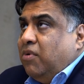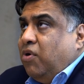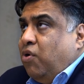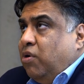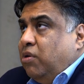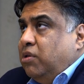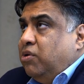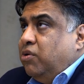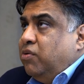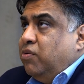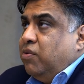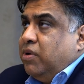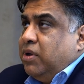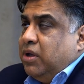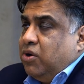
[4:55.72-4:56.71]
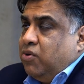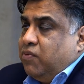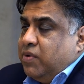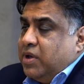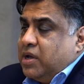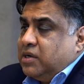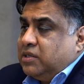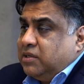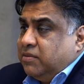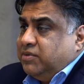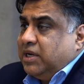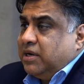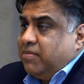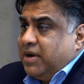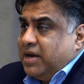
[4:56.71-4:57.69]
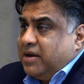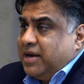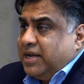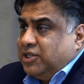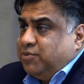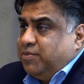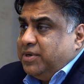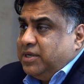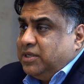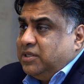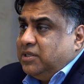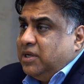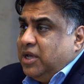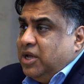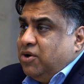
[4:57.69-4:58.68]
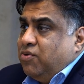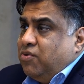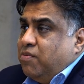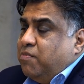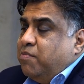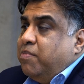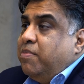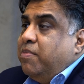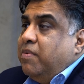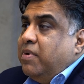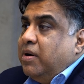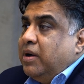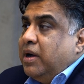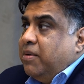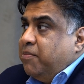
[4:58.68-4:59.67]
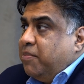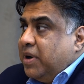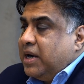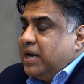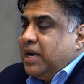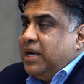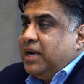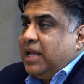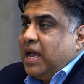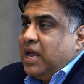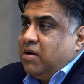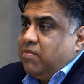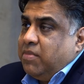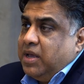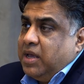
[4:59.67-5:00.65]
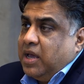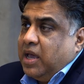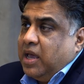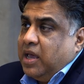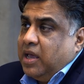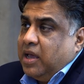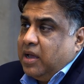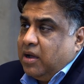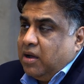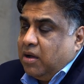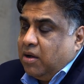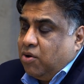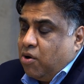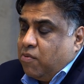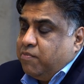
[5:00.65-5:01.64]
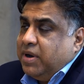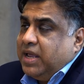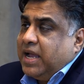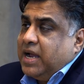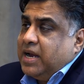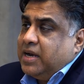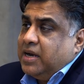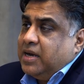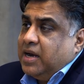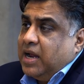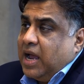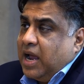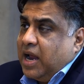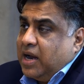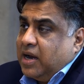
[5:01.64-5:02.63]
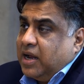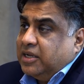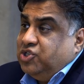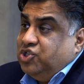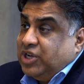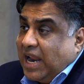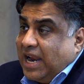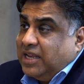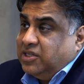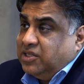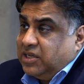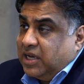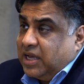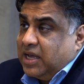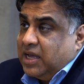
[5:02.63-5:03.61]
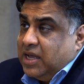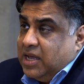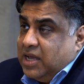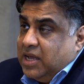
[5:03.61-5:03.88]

although we are subject matter experts, but it can be a complicated and a challenging